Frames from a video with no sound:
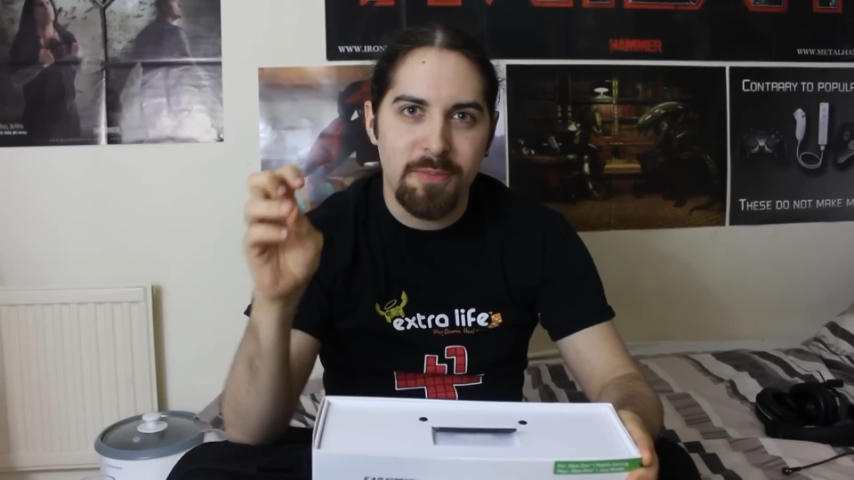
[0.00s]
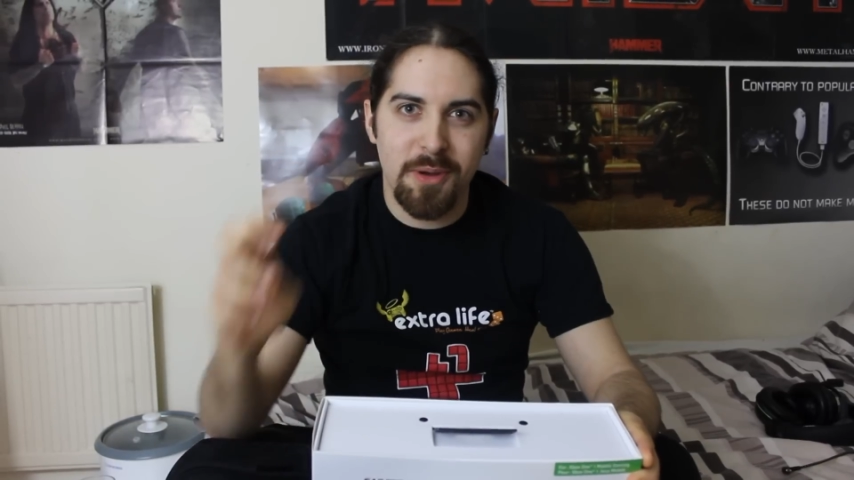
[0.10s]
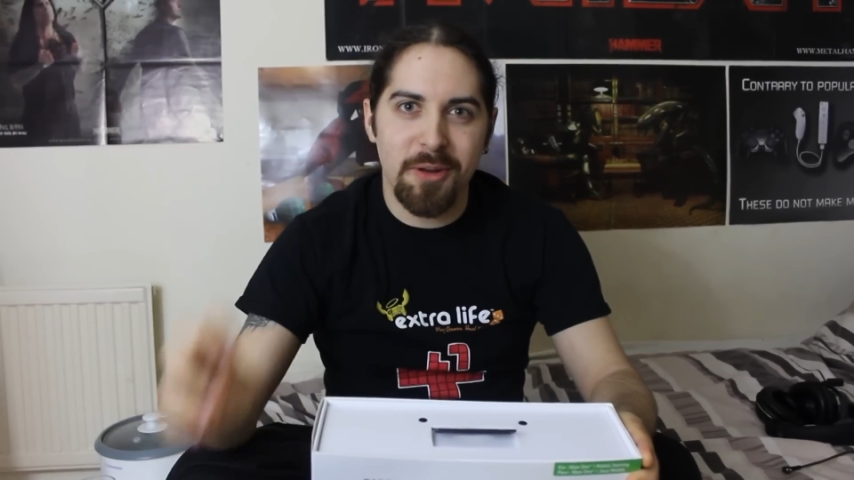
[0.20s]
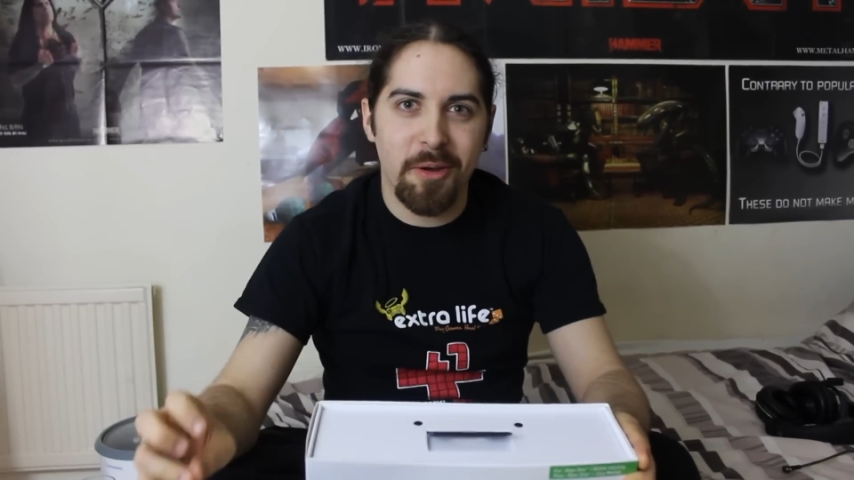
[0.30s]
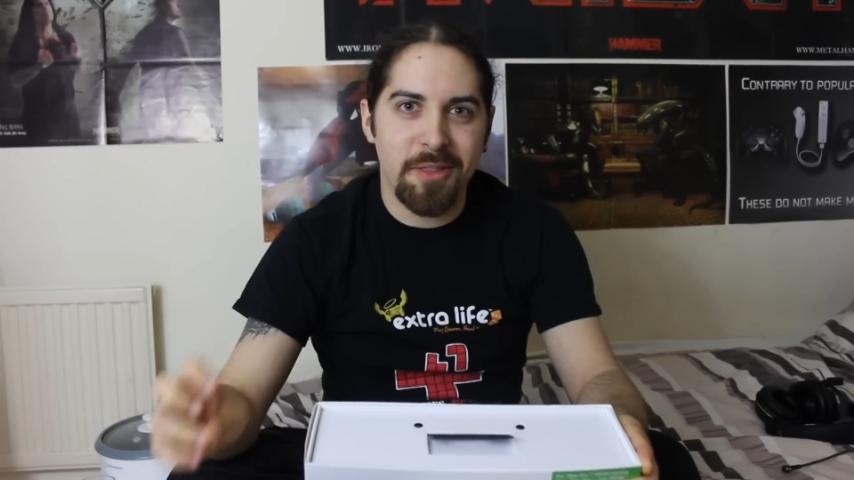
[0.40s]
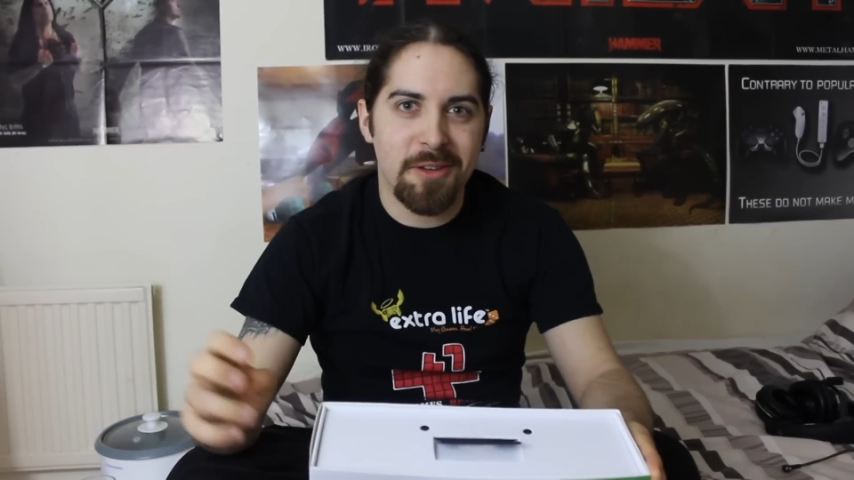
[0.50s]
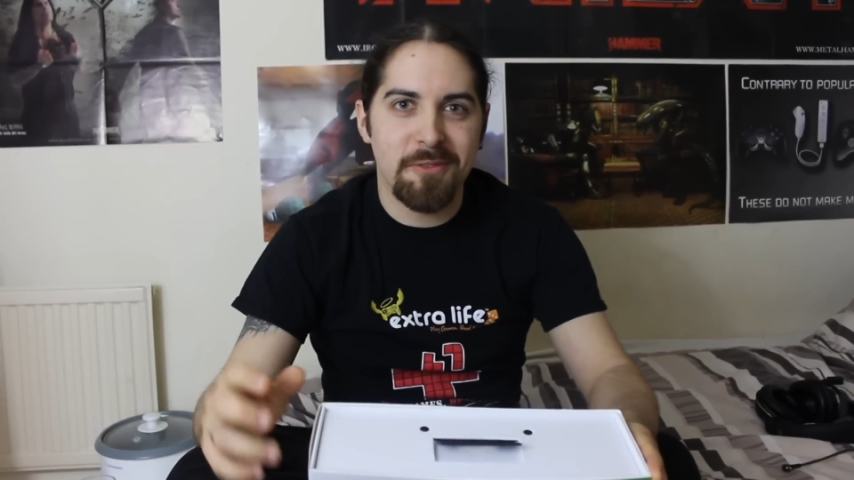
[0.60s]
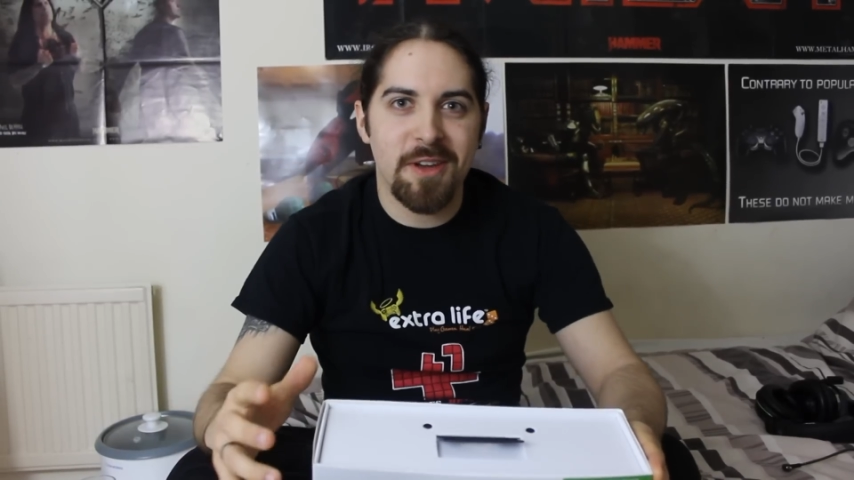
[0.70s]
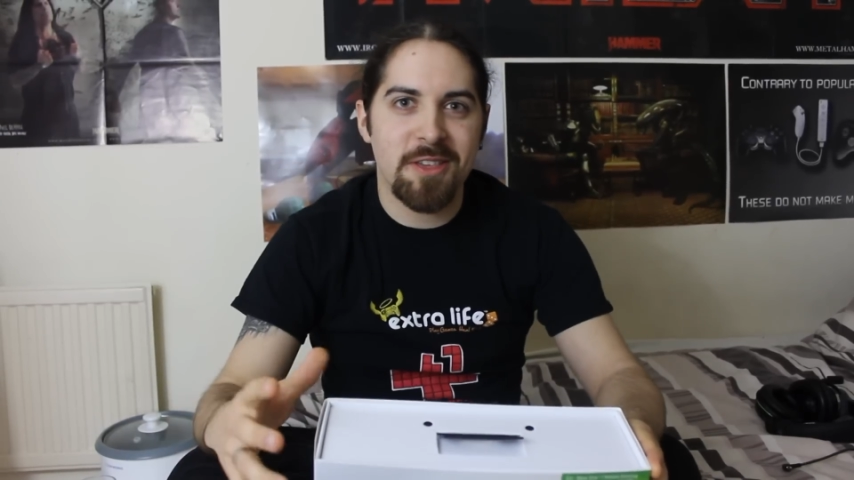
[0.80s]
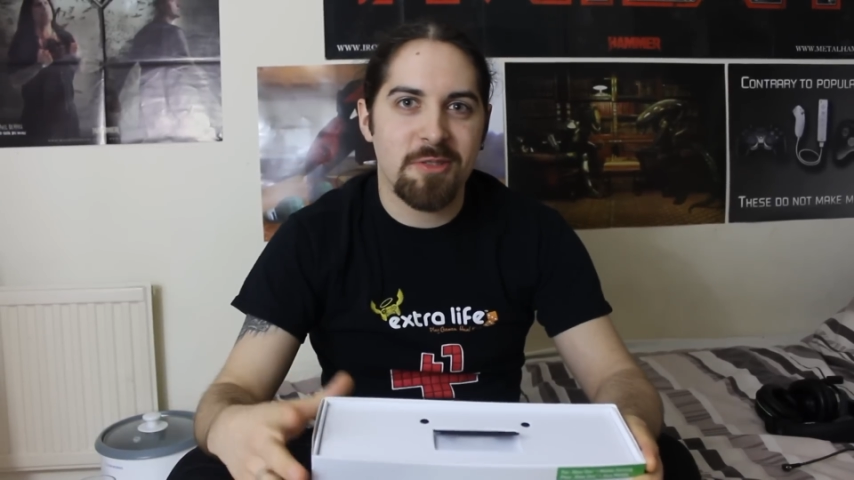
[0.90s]
but not in the
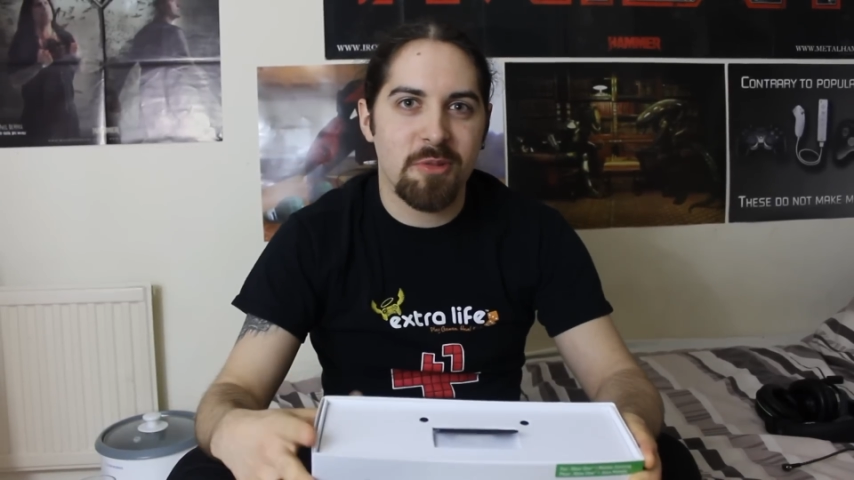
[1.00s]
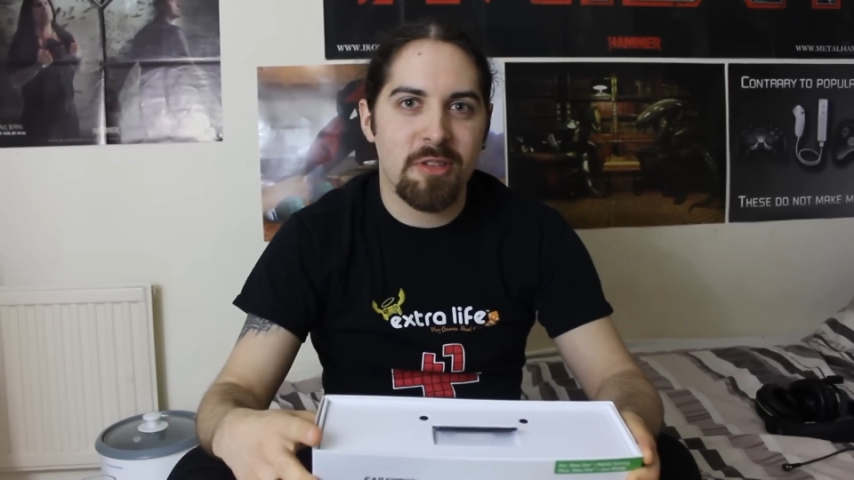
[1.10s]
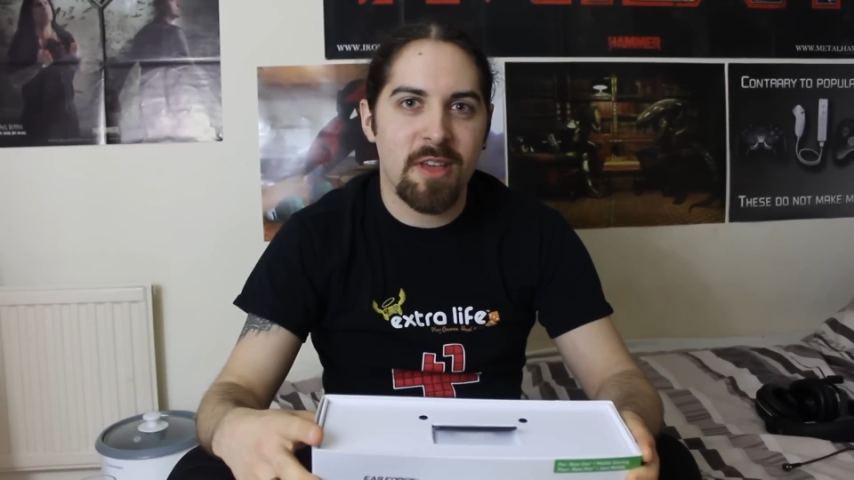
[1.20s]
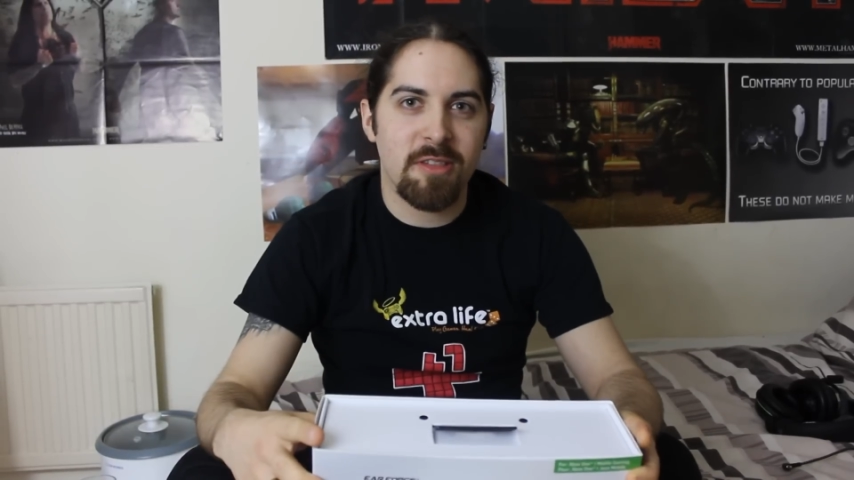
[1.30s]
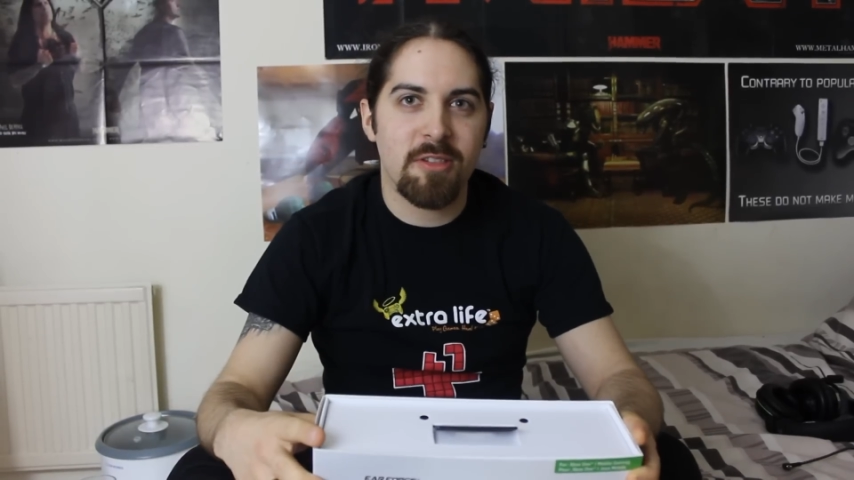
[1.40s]
conventional sense.